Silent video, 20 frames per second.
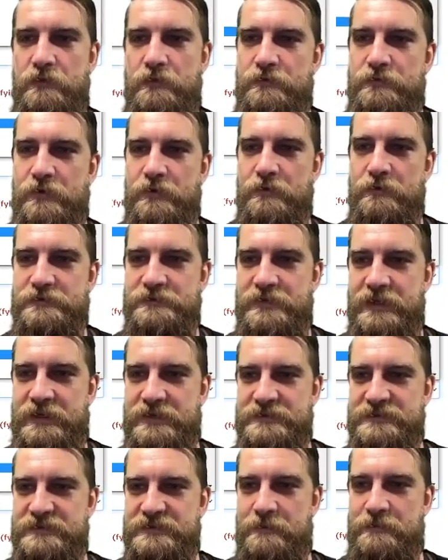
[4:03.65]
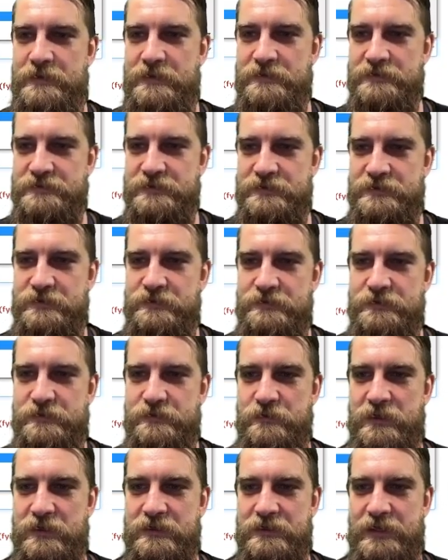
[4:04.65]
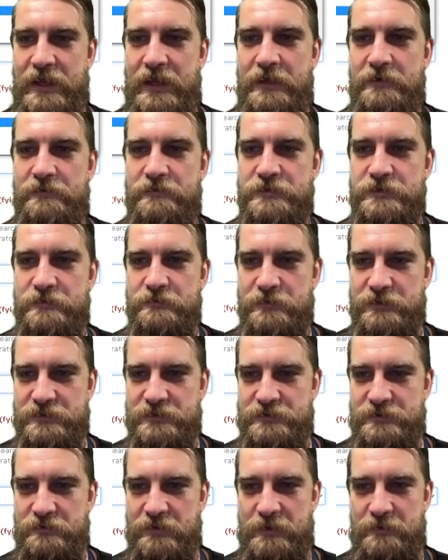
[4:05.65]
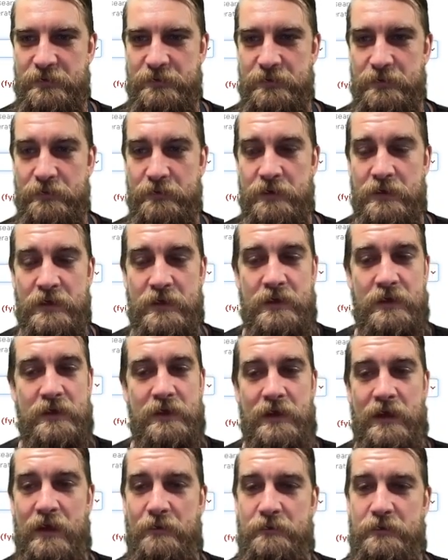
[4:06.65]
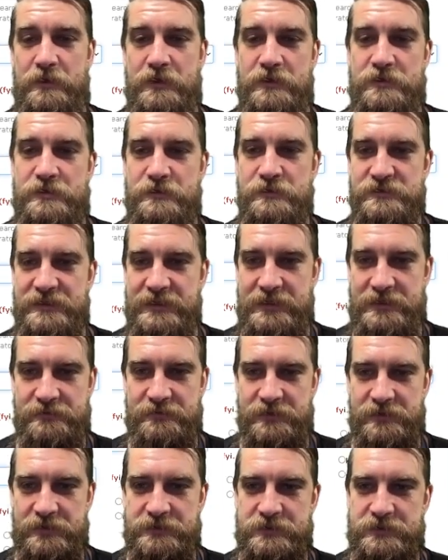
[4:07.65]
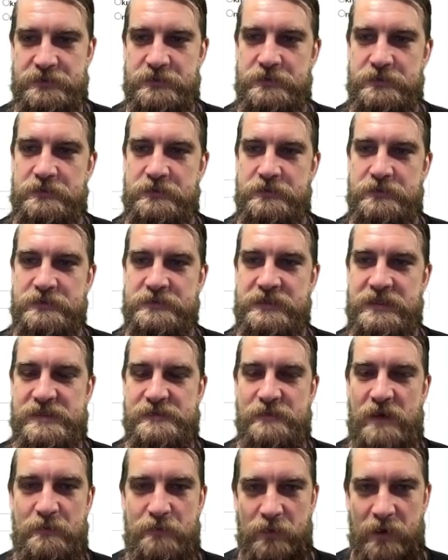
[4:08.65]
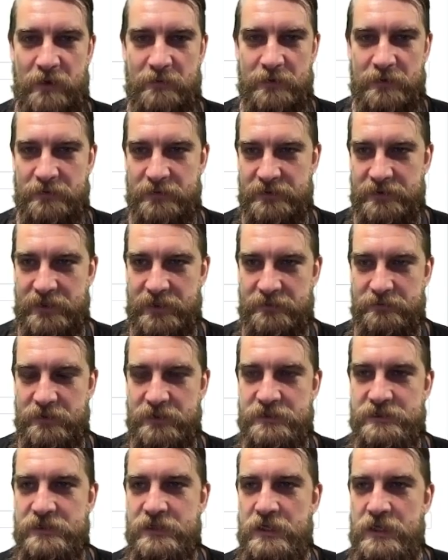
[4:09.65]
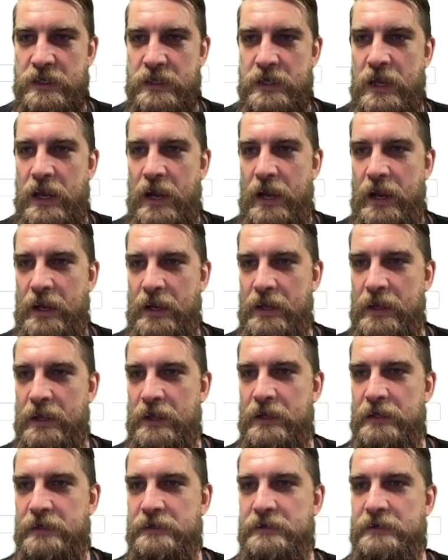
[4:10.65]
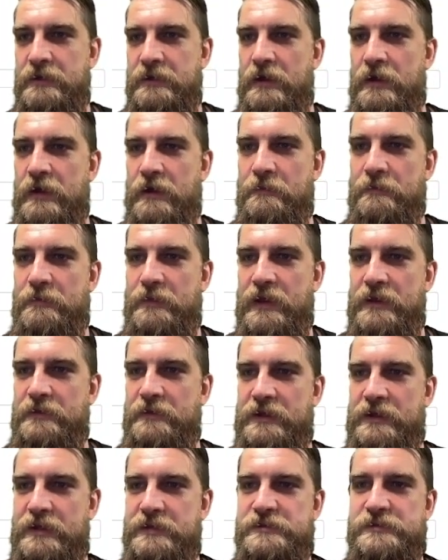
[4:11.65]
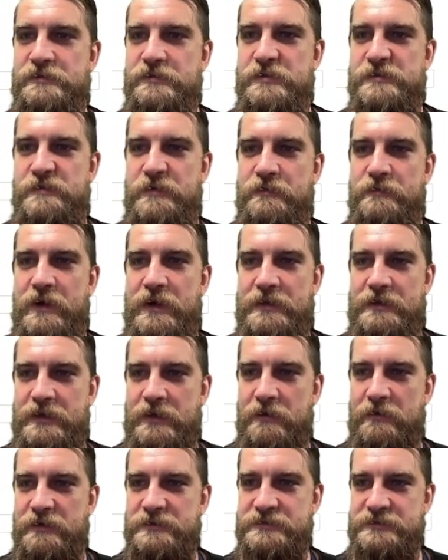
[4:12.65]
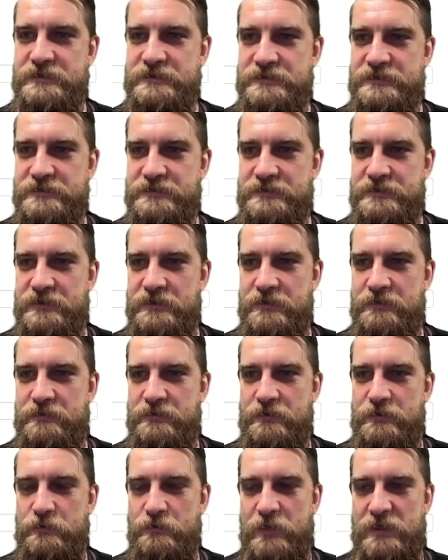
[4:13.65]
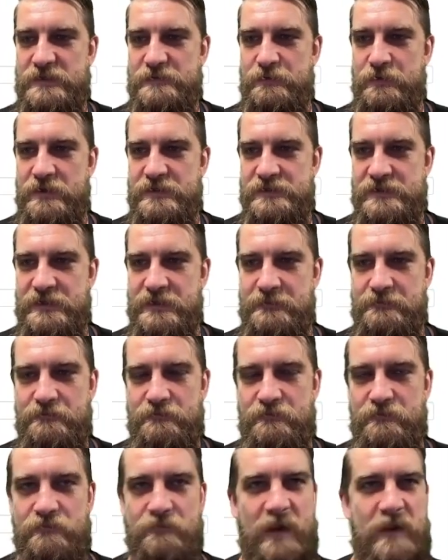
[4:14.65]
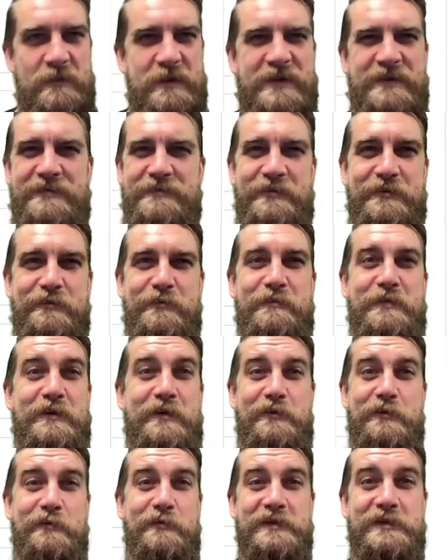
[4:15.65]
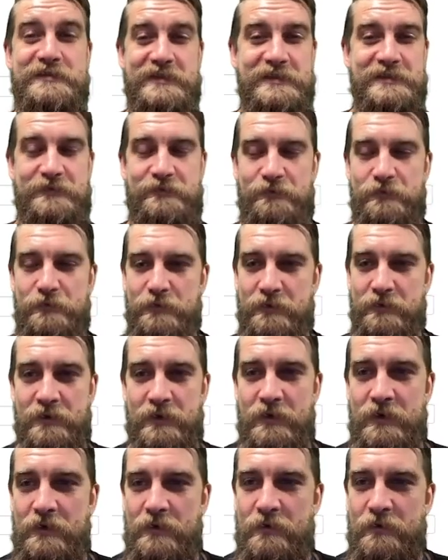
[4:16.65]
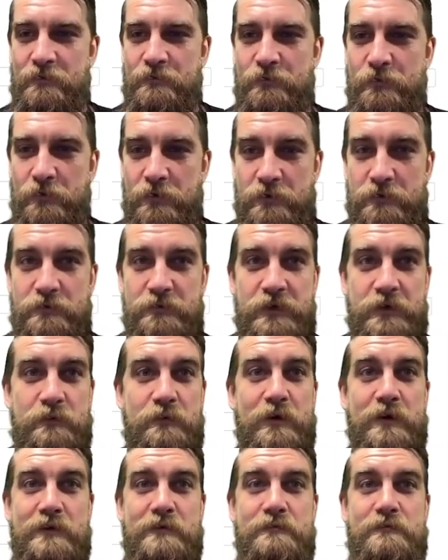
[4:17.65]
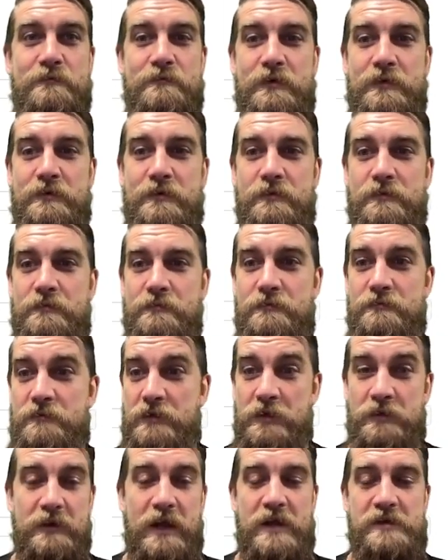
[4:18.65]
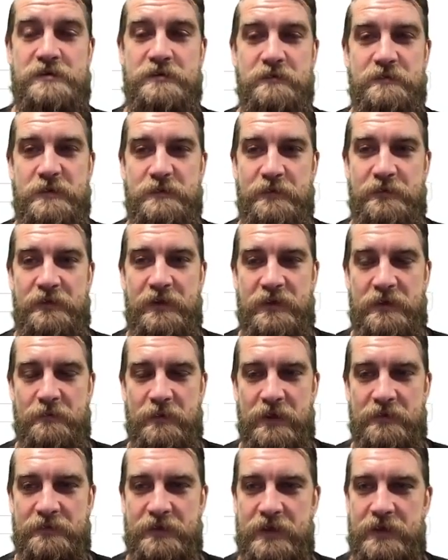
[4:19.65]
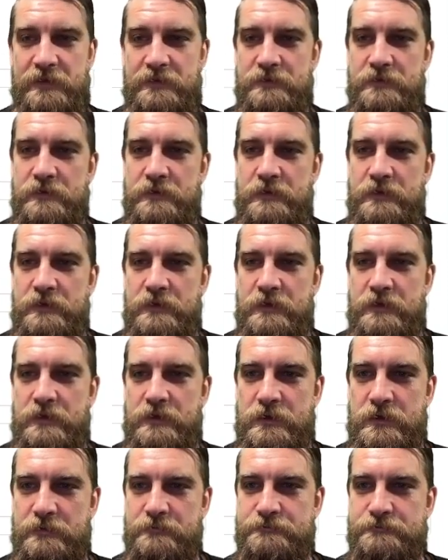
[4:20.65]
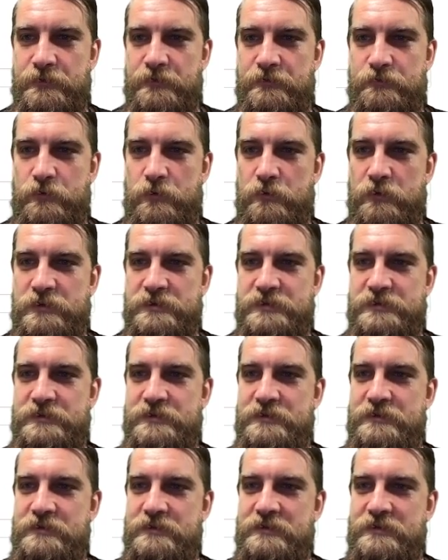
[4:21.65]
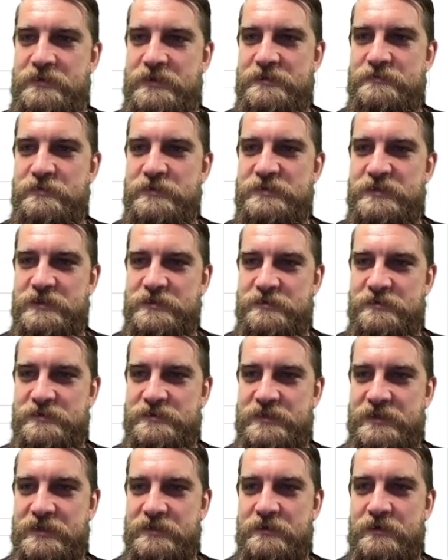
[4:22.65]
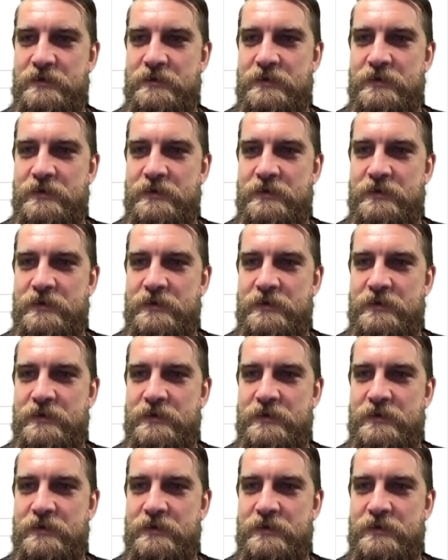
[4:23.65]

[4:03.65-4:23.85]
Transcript: So second step here is to choose what language you want to scrape through. I'm going to choose English because that's my primary language. And that concerns me right now, as this is the U.S. president. Maybe there would be other reasons for including what international people think about that. Of course, this one's interesting.